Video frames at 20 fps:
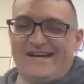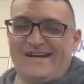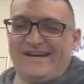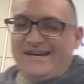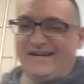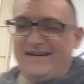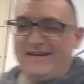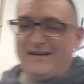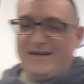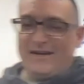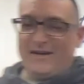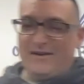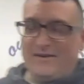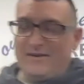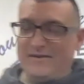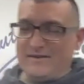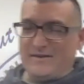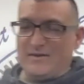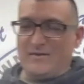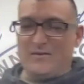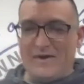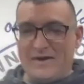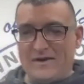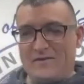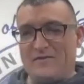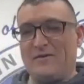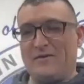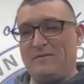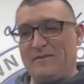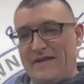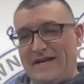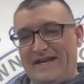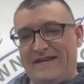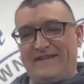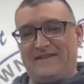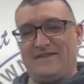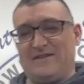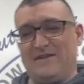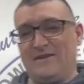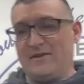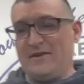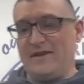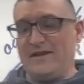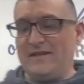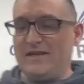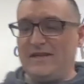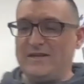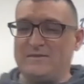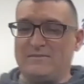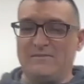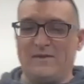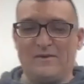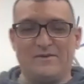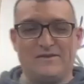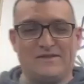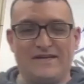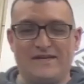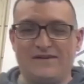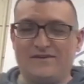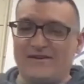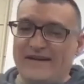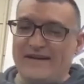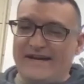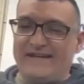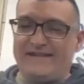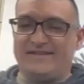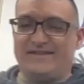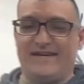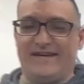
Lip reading: was a wonderful place. They let us smoke cigarettes,